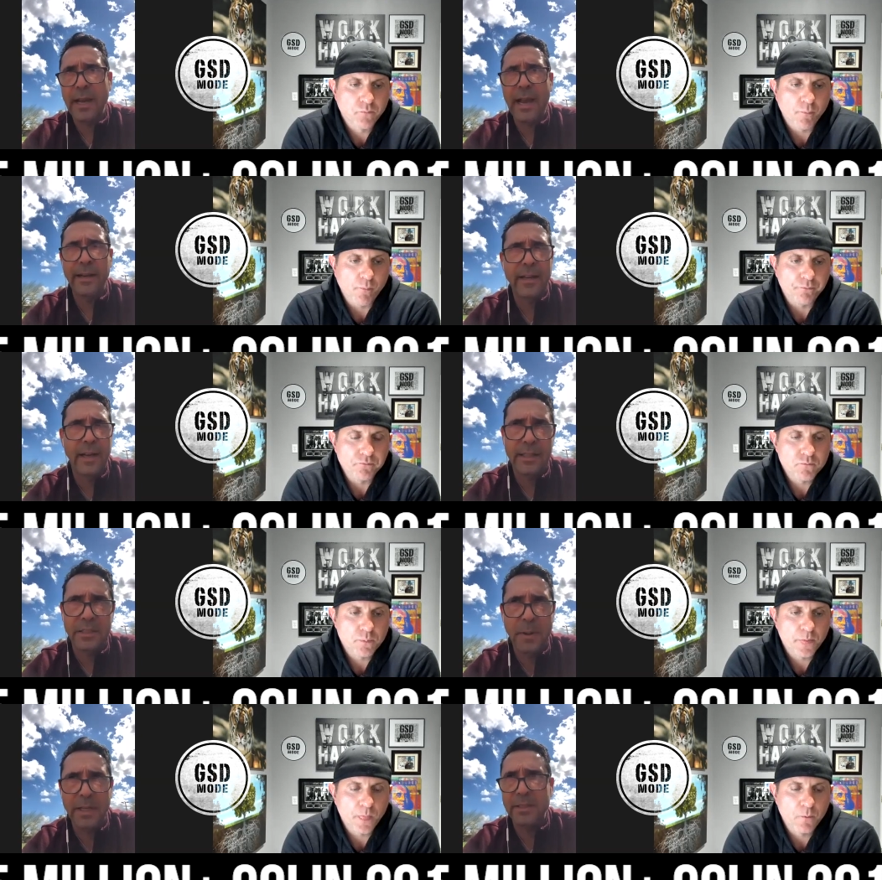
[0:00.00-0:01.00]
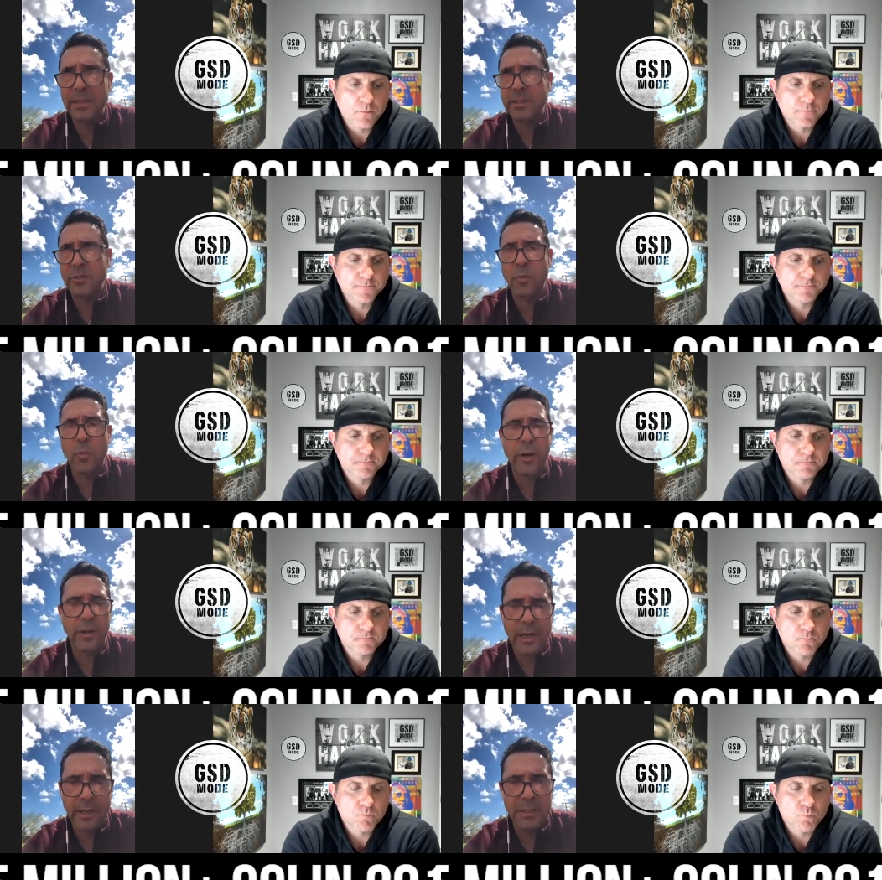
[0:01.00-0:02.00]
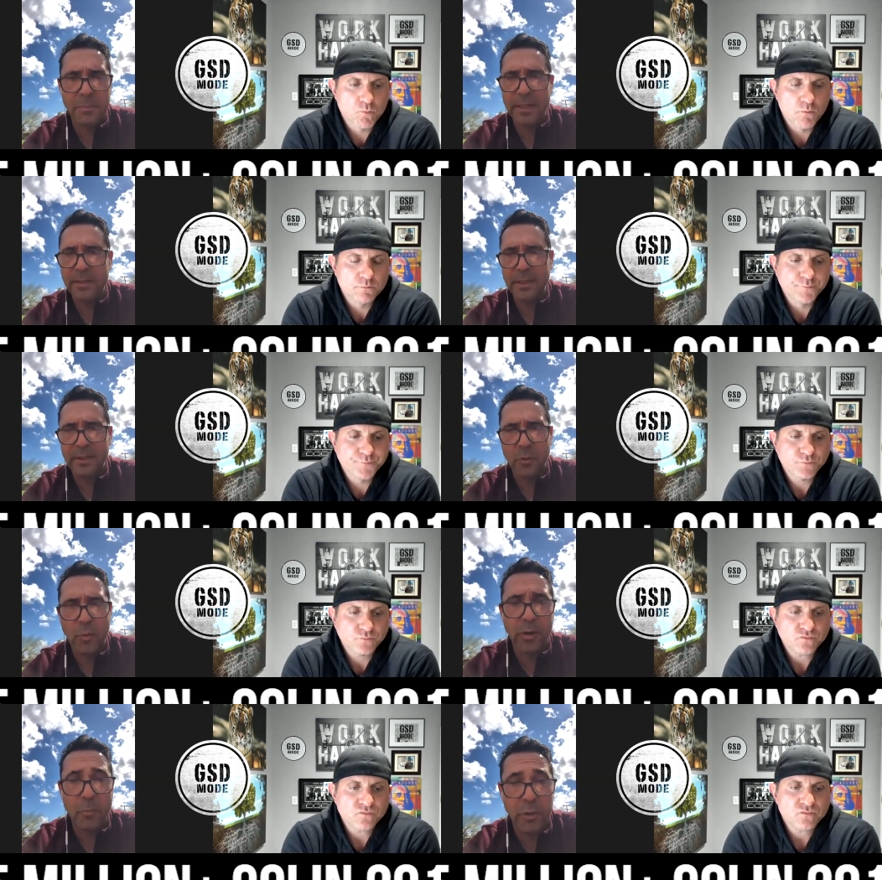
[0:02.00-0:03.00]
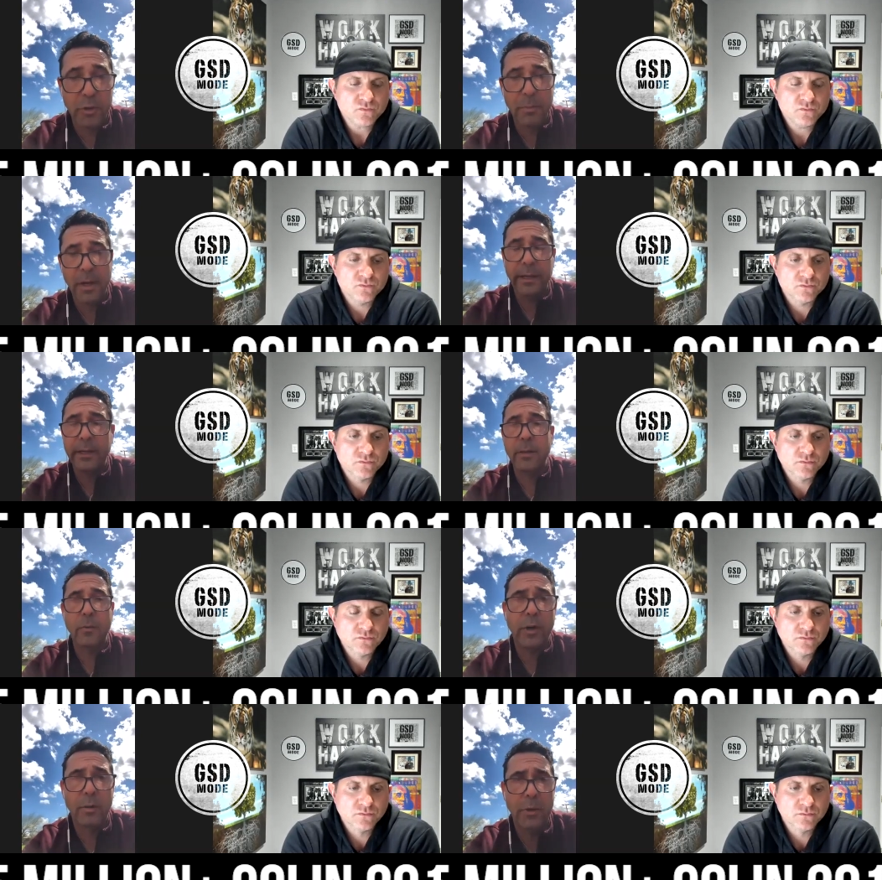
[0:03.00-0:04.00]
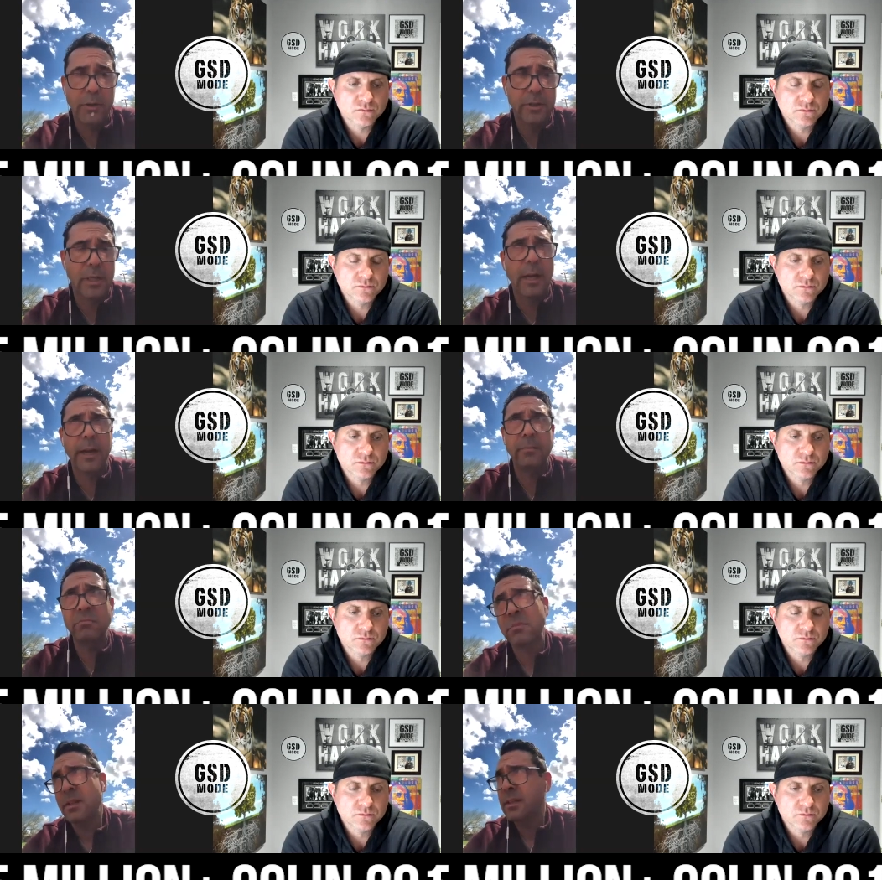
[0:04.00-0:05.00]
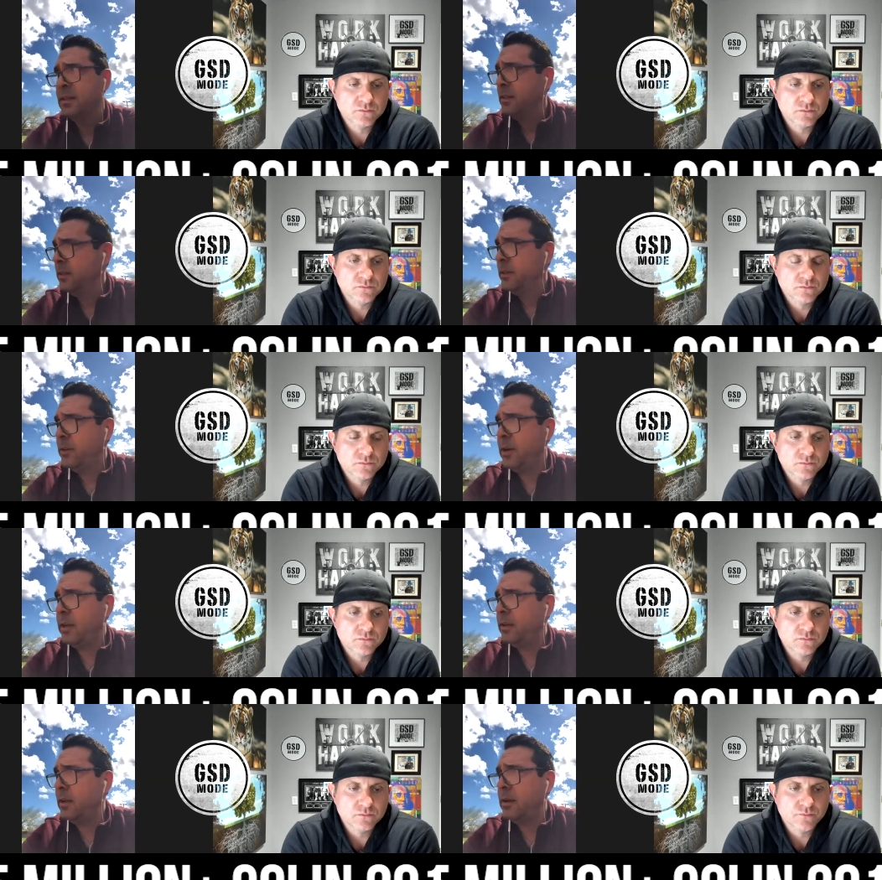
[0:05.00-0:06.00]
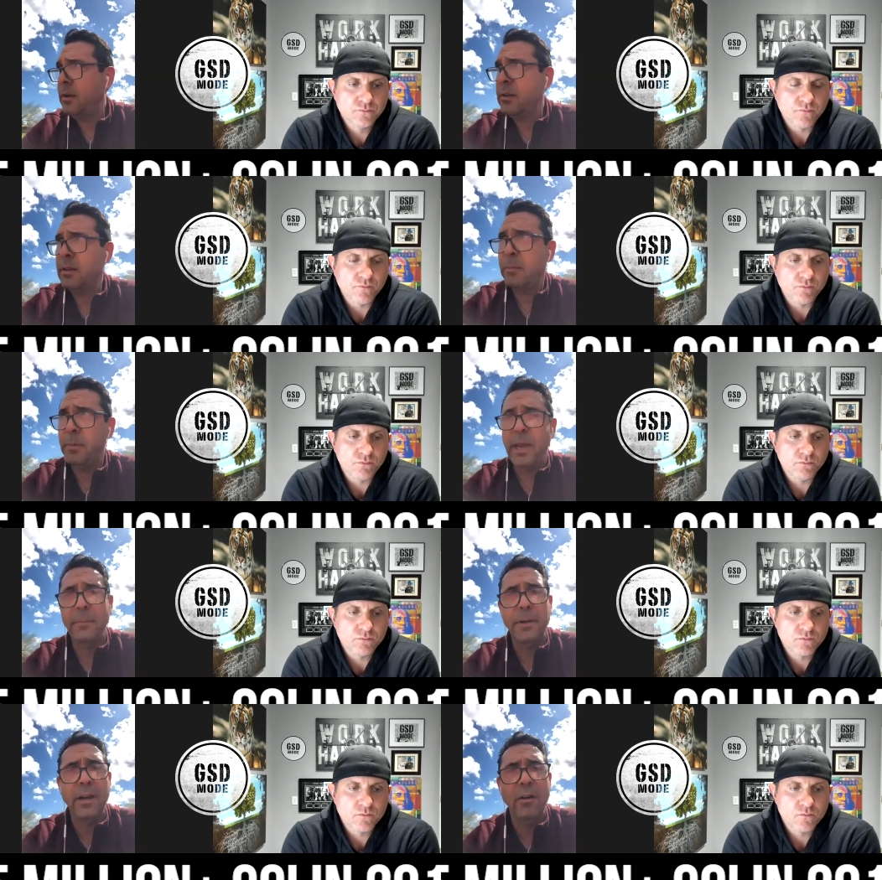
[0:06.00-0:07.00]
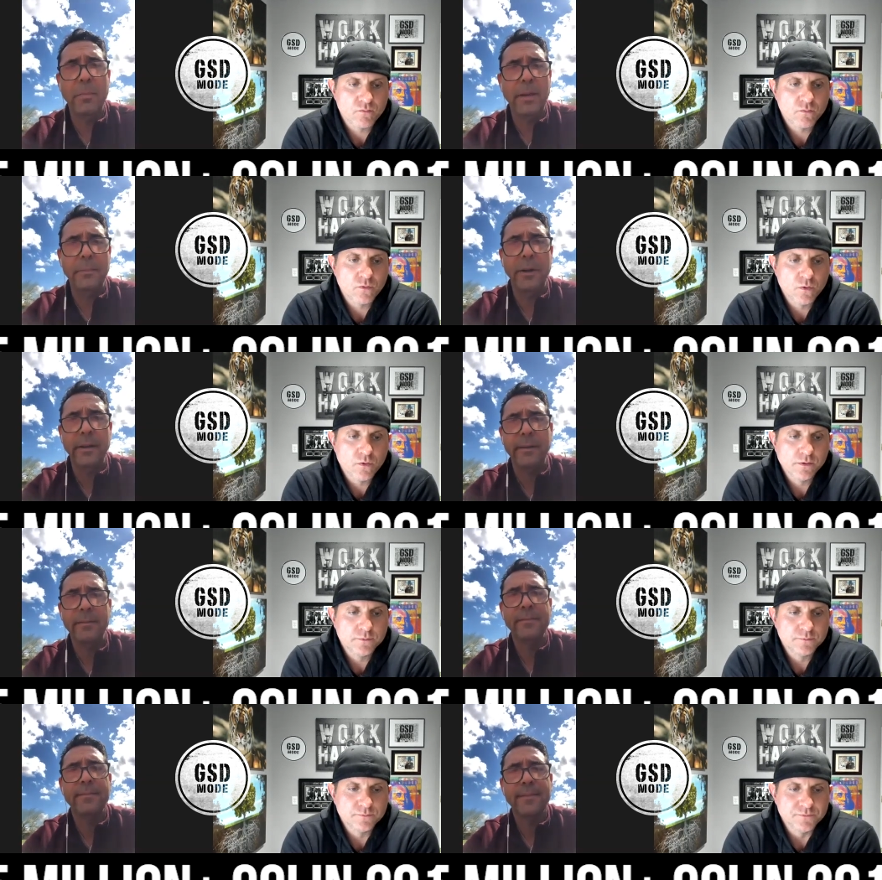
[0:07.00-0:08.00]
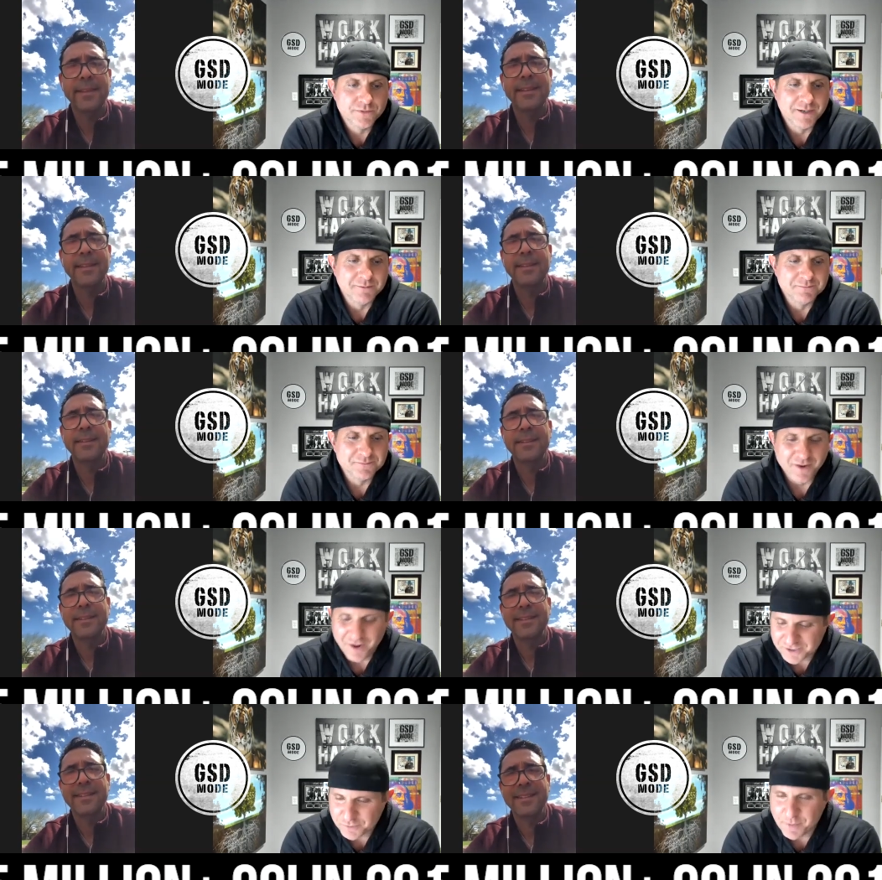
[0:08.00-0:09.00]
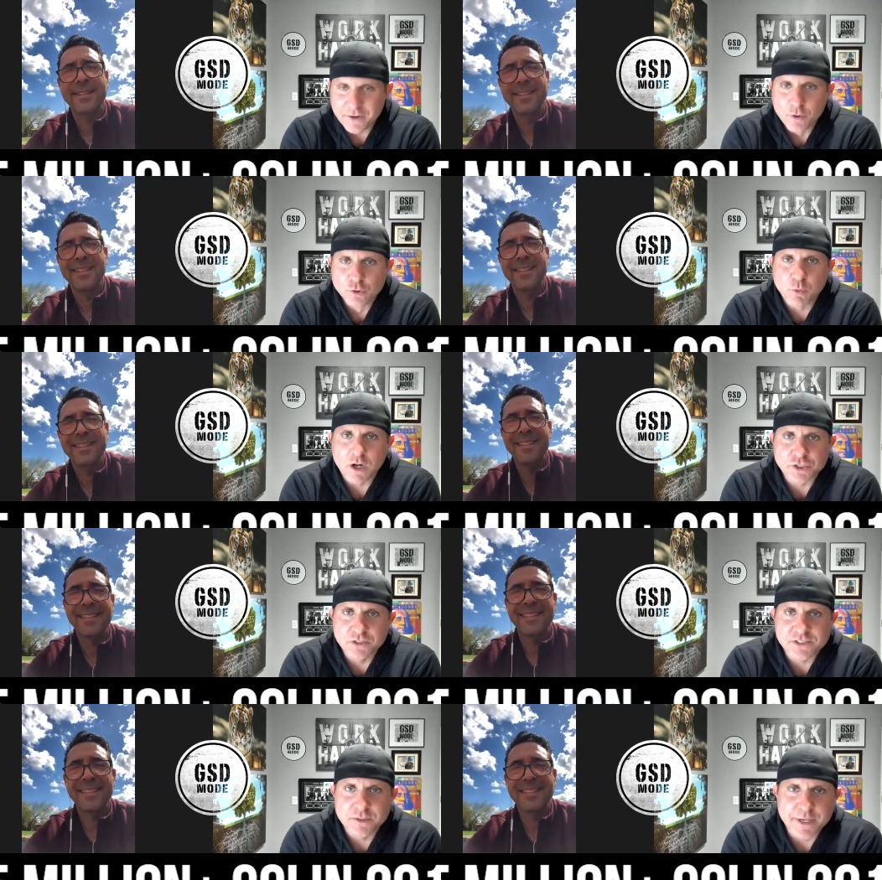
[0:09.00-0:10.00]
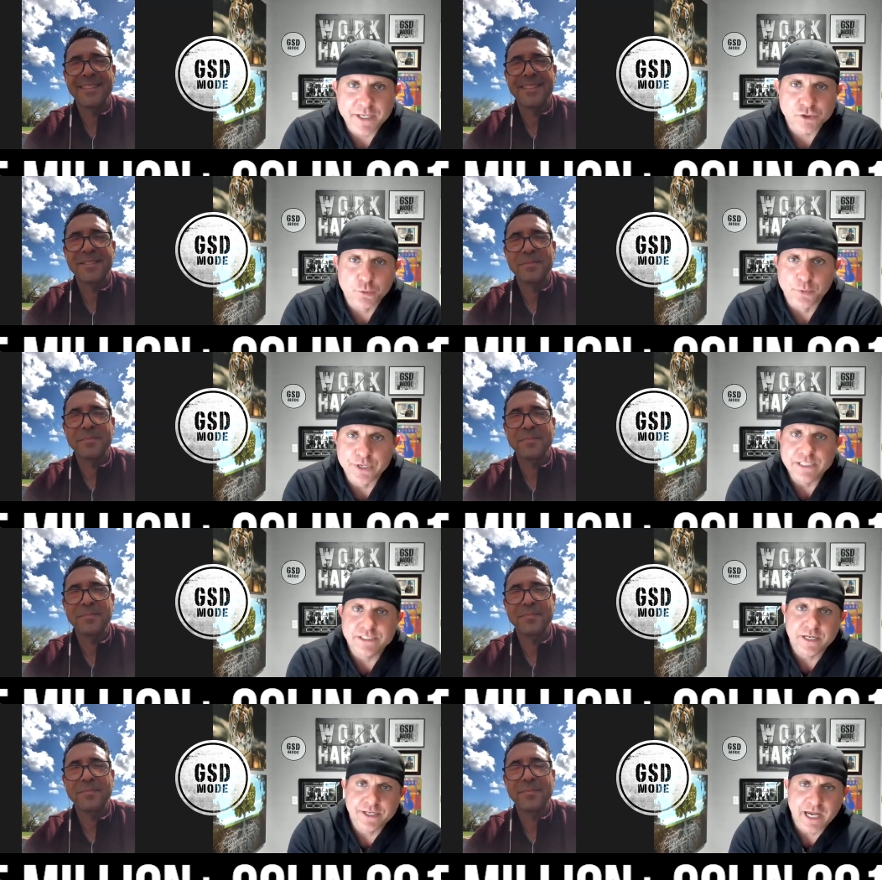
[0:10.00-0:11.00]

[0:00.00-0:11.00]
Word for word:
Speaker 1: how to cut expenses or where to cut expenses or where to put your money or where to put your time.
Speaker 2: You
Speaker 1: know, I'd, I'd be happy to help anybody.
Speaker 2: Yeah. Awesome, man. And those watching, listening, to make it super easy on you